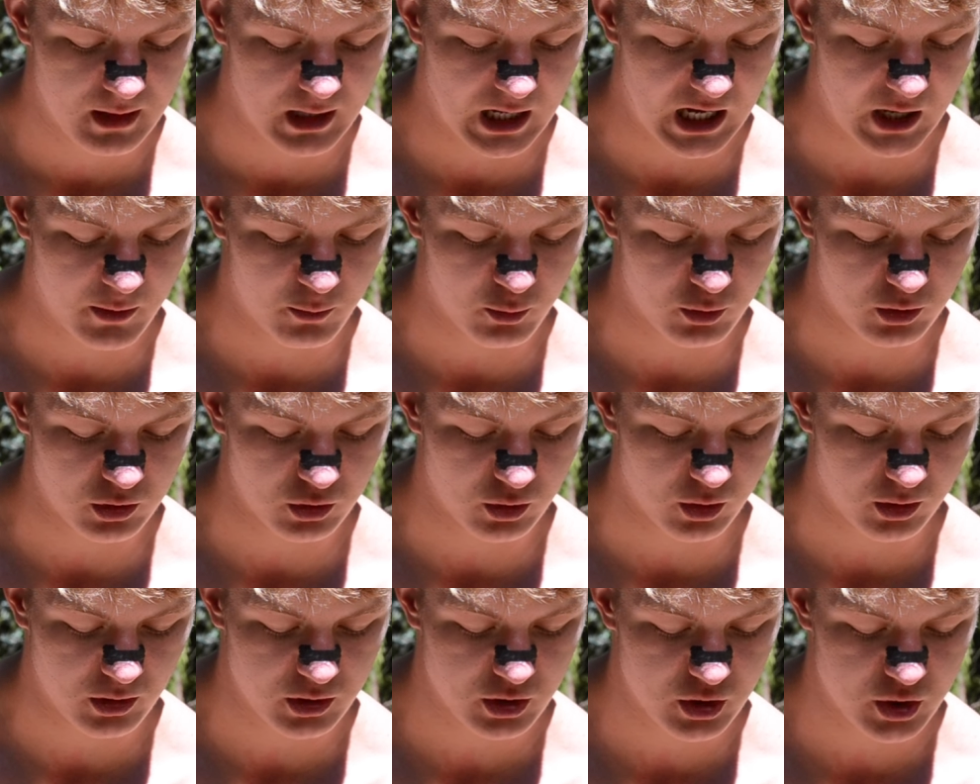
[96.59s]
I will
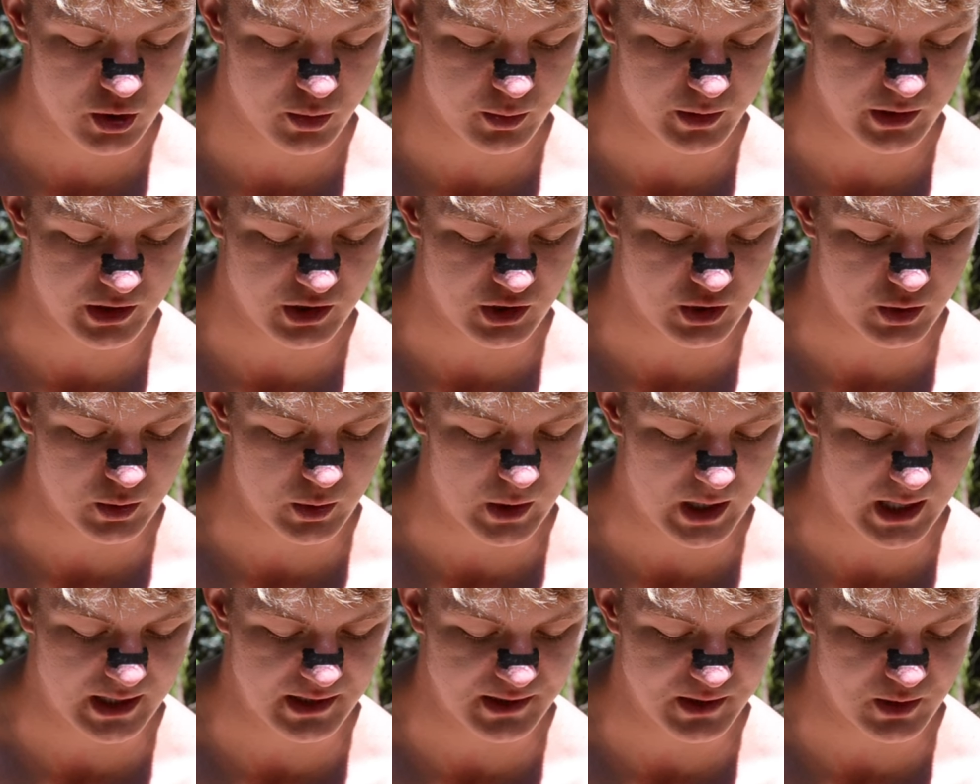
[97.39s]
not treat you
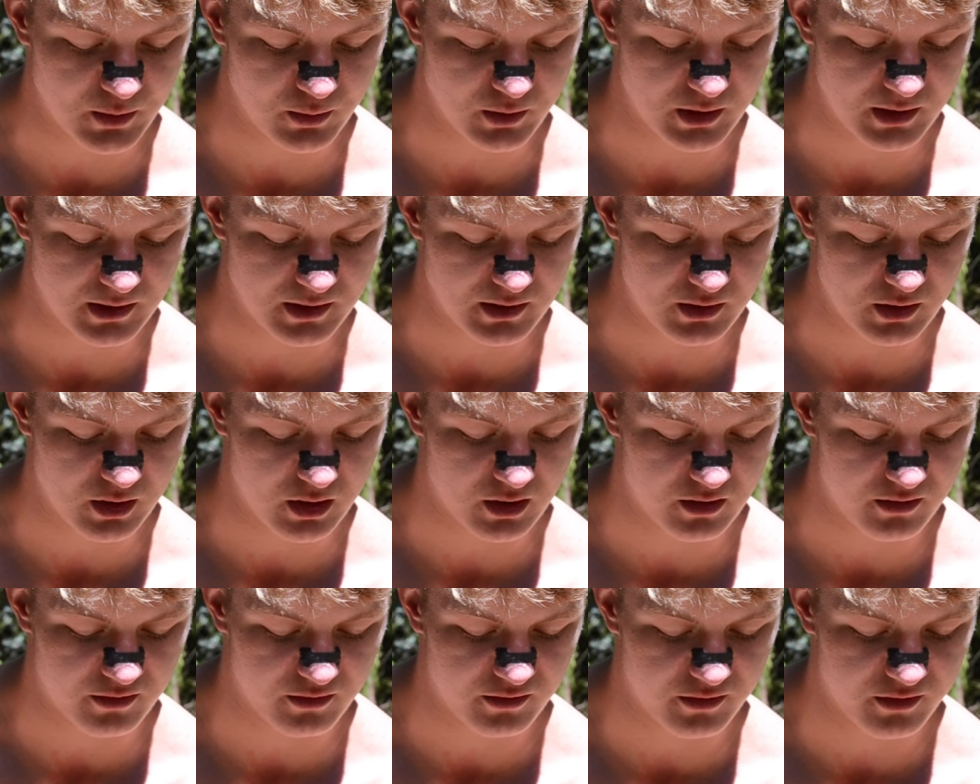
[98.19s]
as you
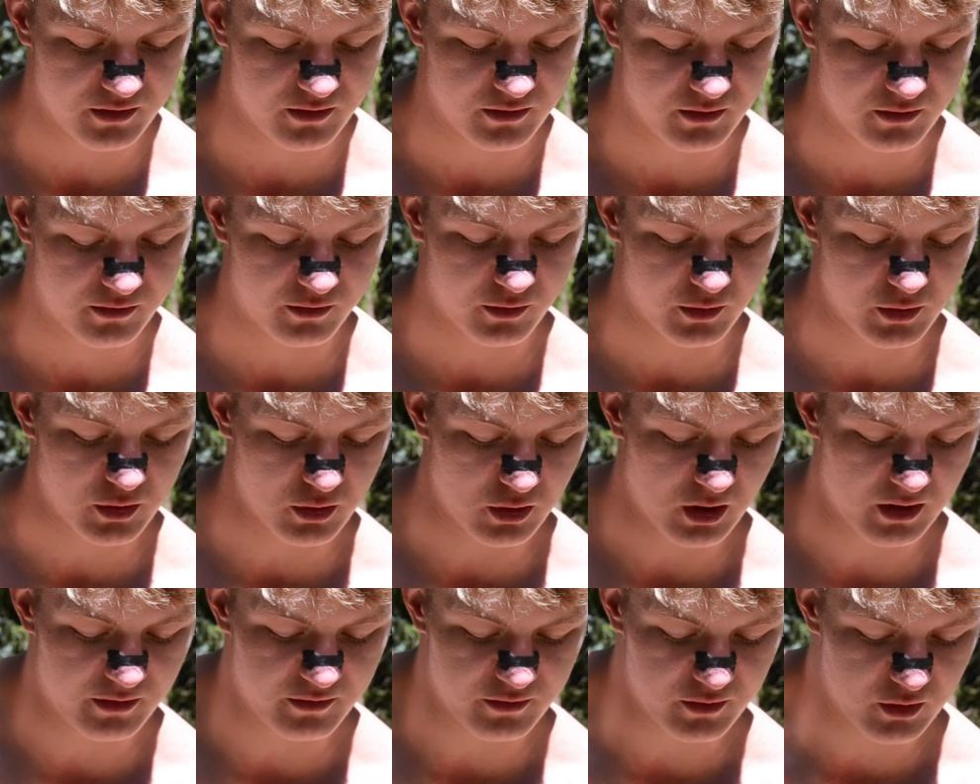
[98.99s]
deserve, for you
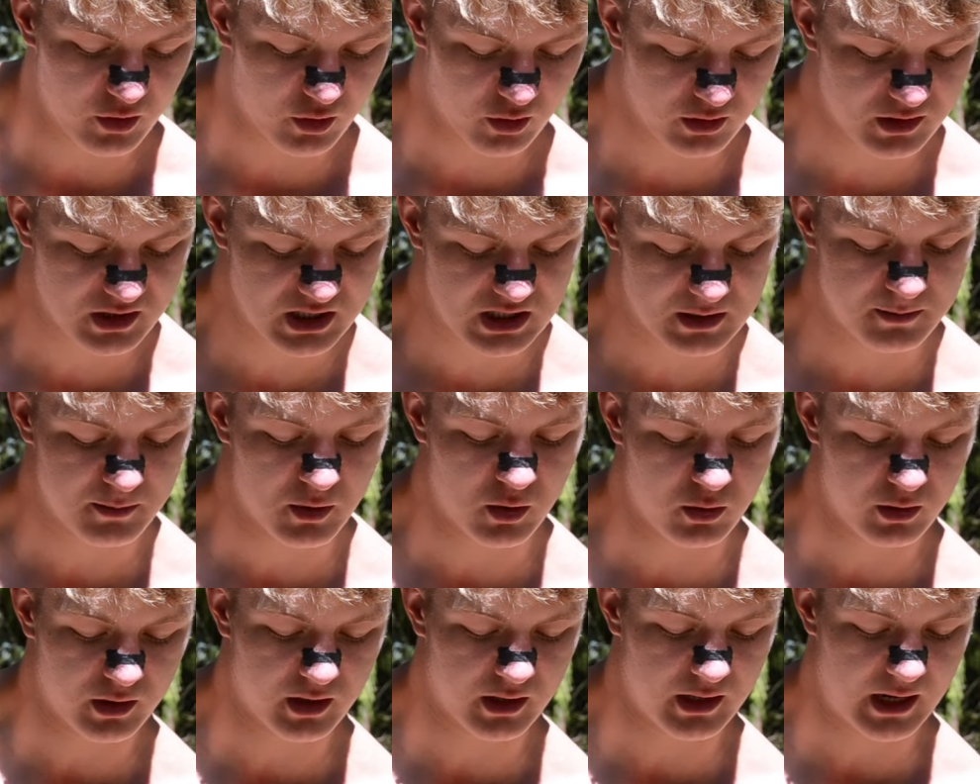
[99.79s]
have not
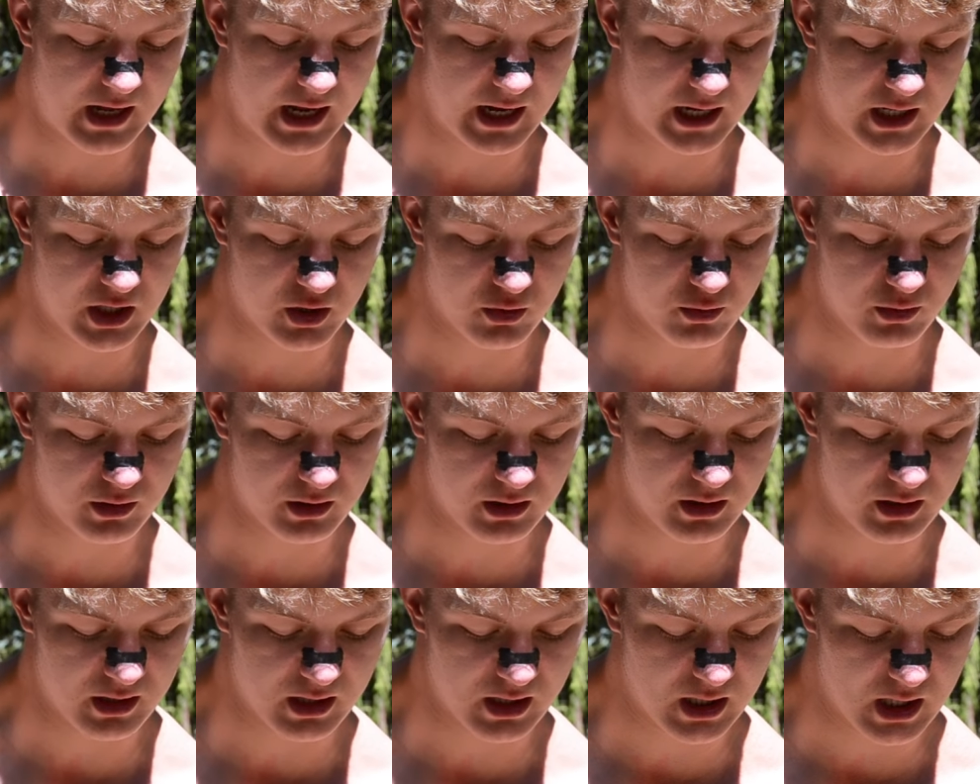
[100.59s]
spoken
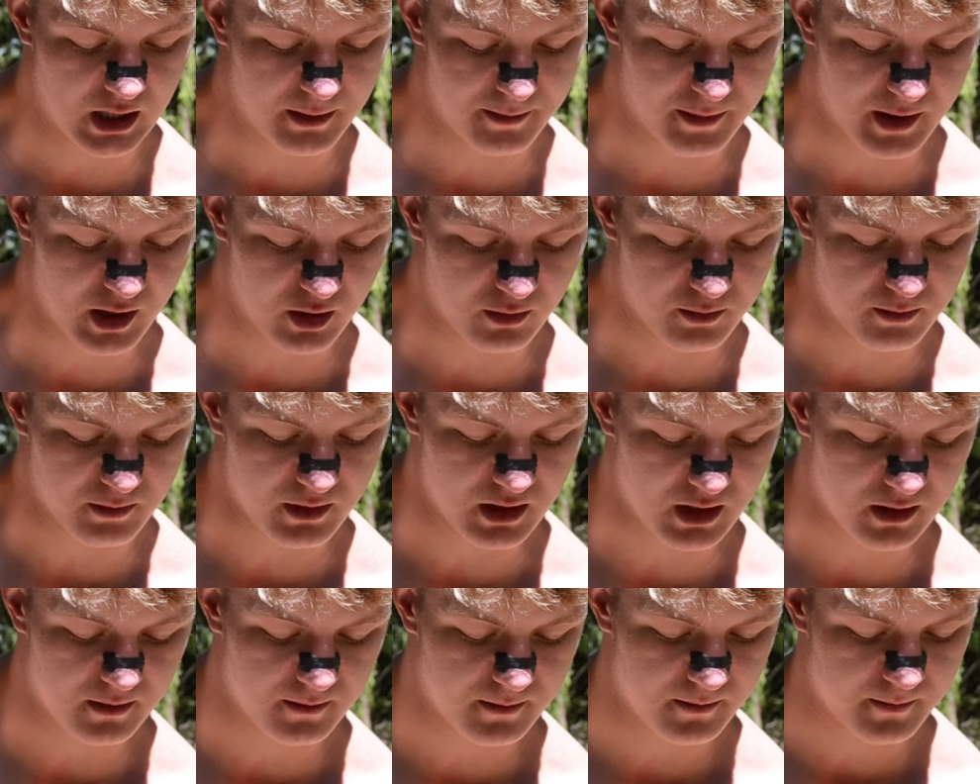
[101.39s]
accurately about
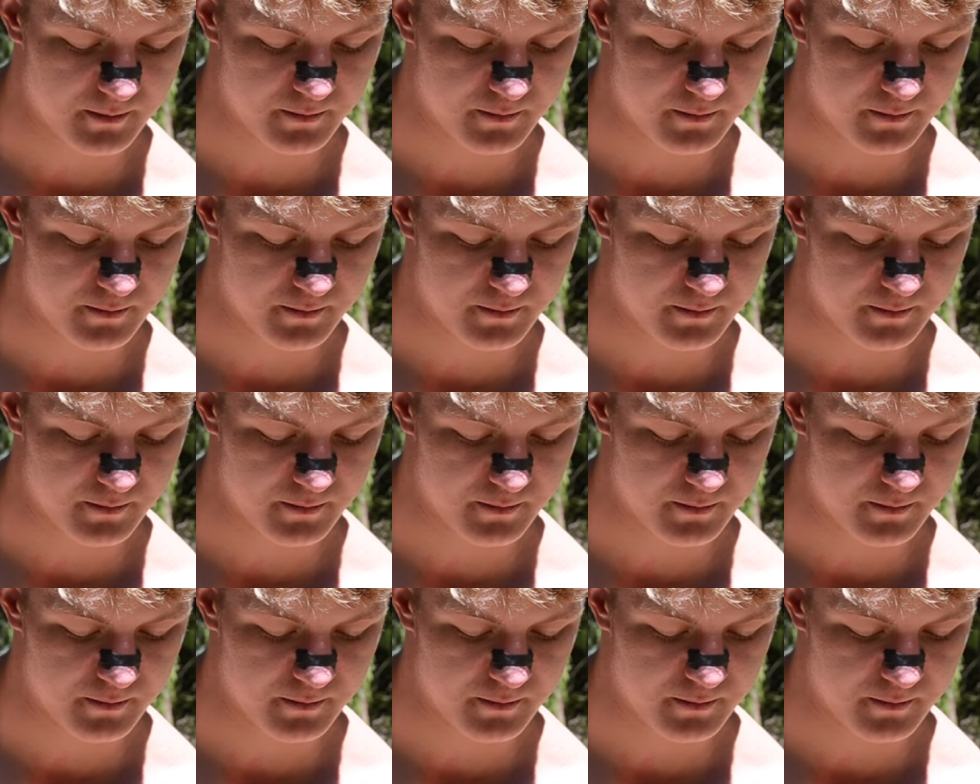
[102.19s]
me,